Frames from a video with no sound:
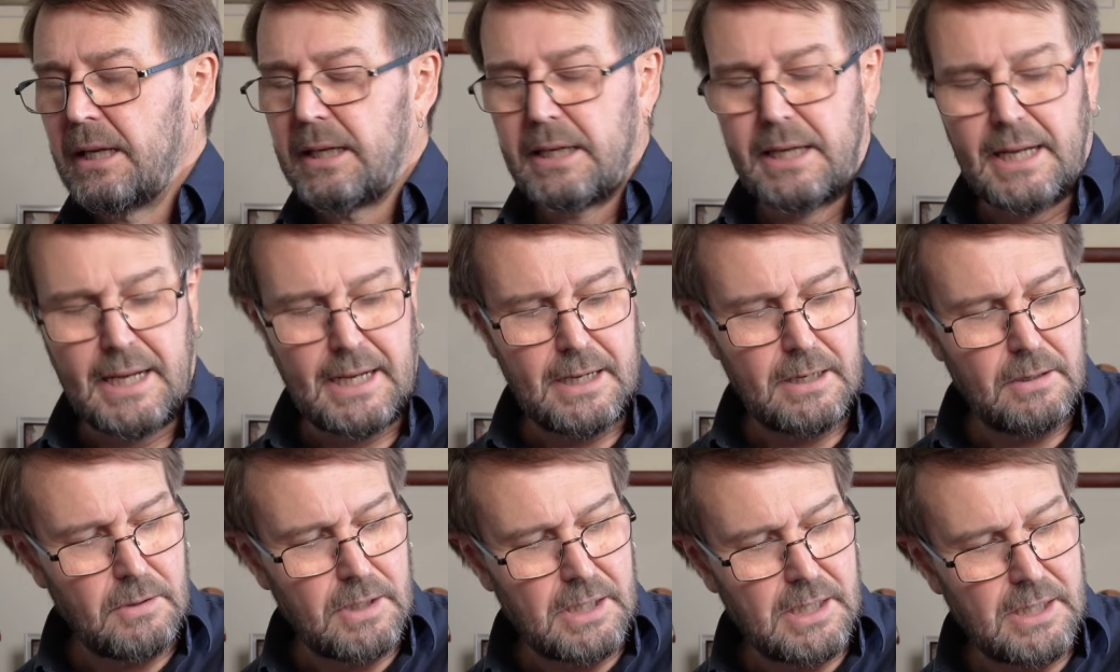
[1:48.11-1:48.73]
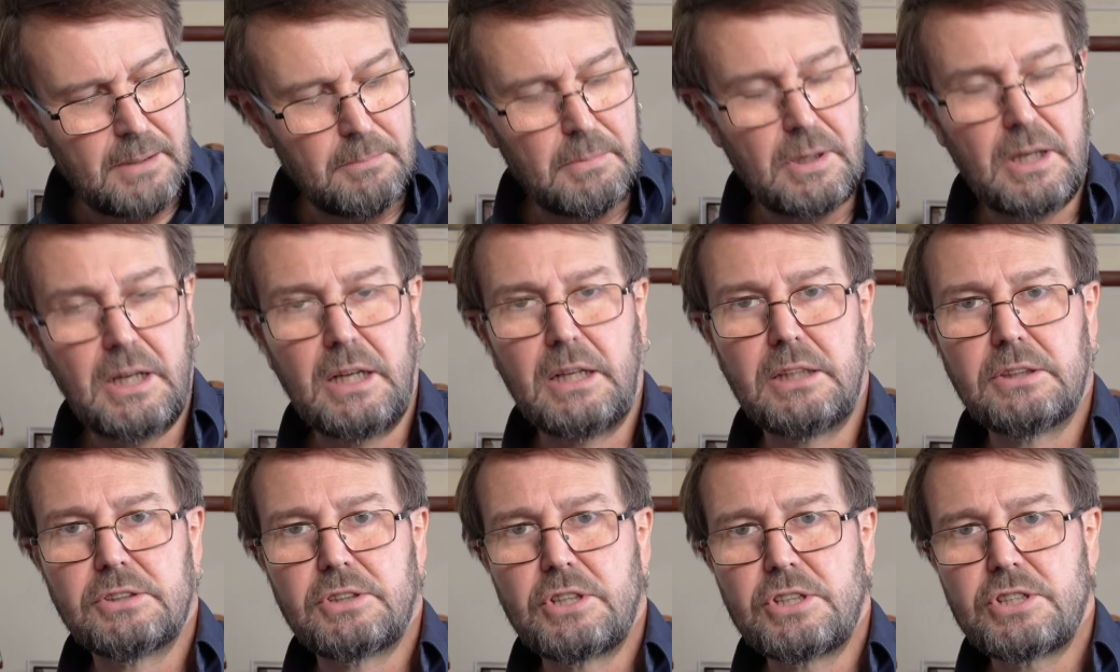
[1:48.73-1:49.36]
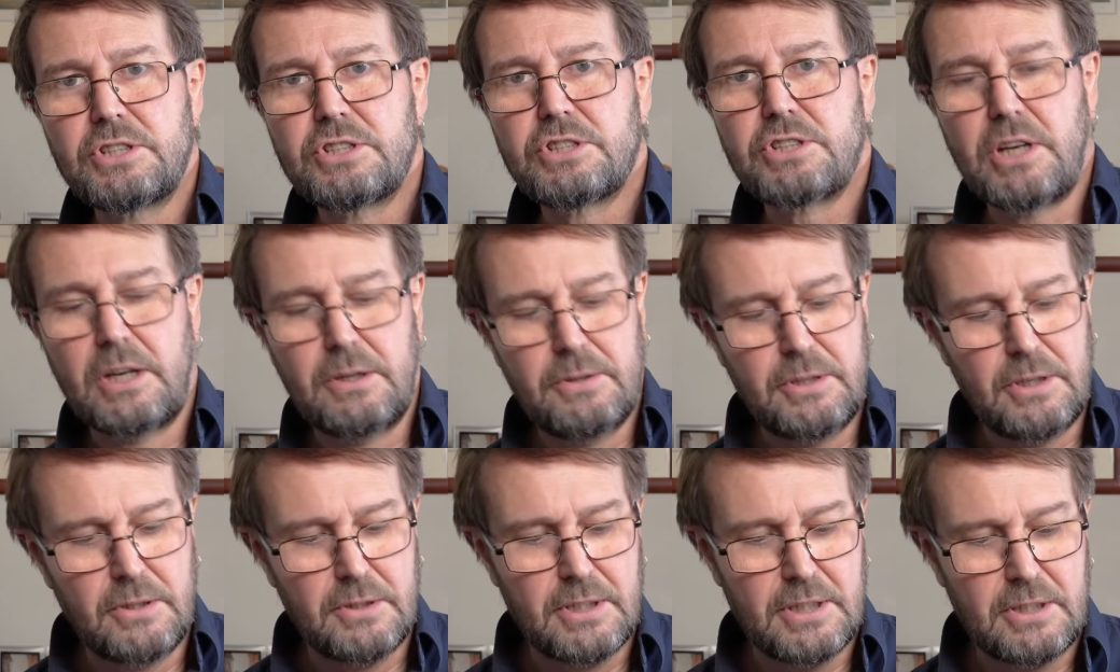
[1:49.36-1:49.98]
Now, I'll just show
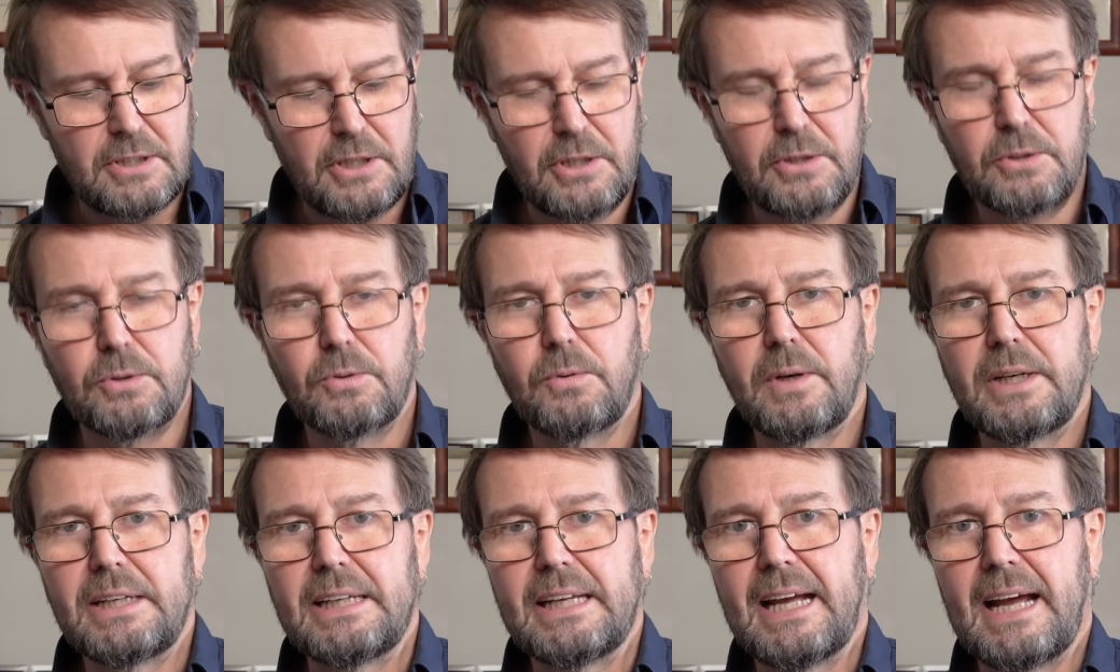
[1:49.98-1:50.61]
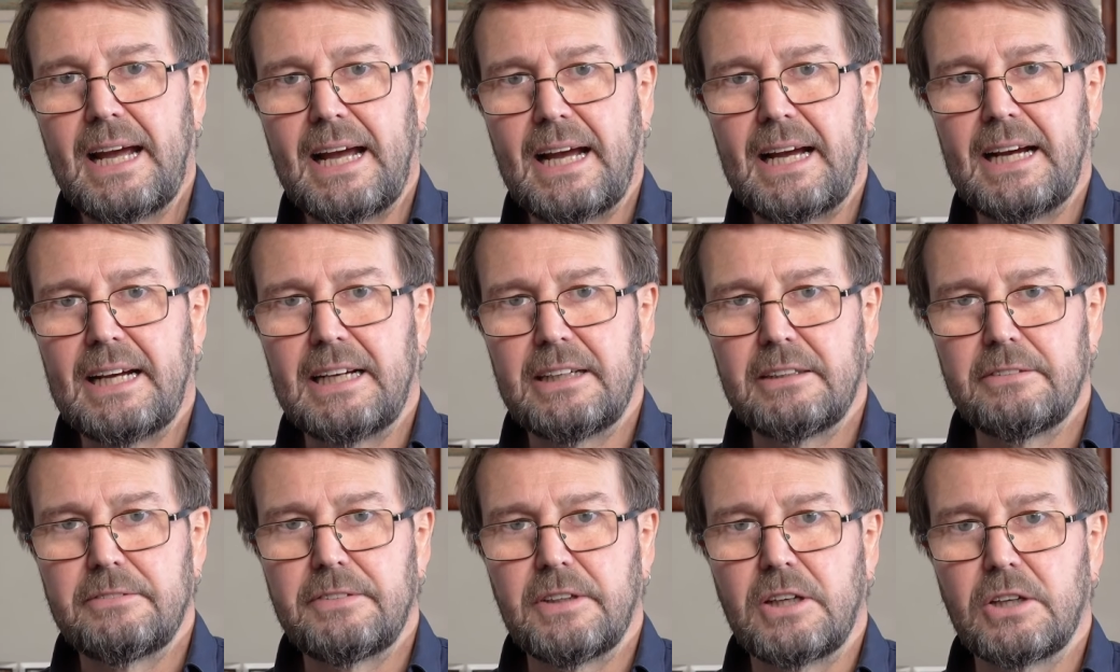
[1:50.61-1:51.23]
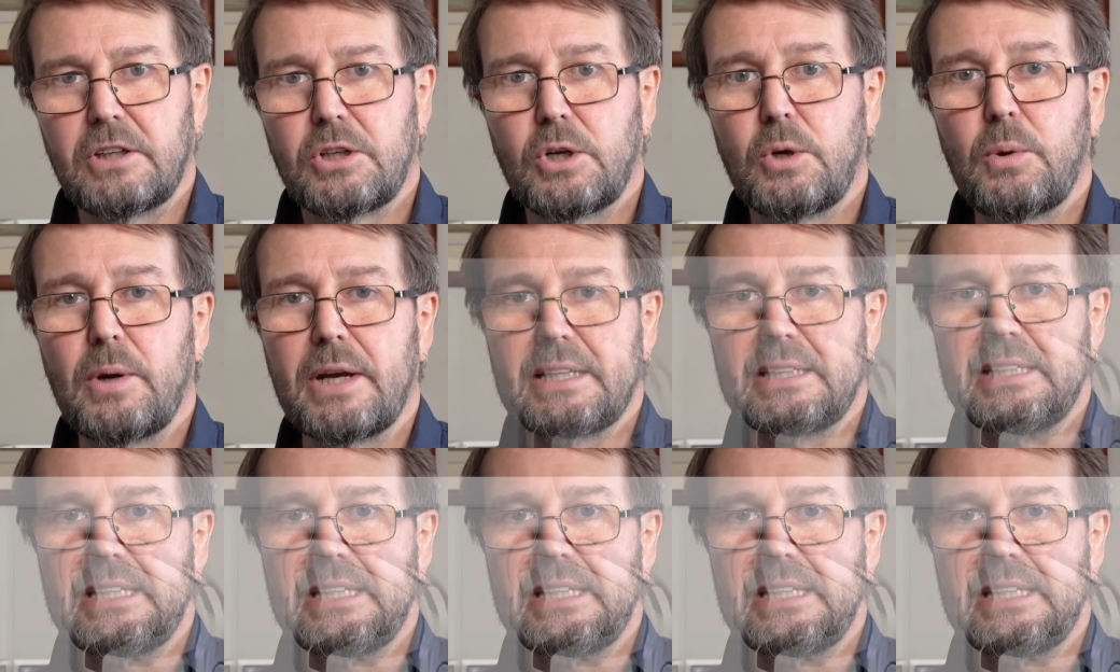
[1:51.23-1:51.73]
you that I already have a quick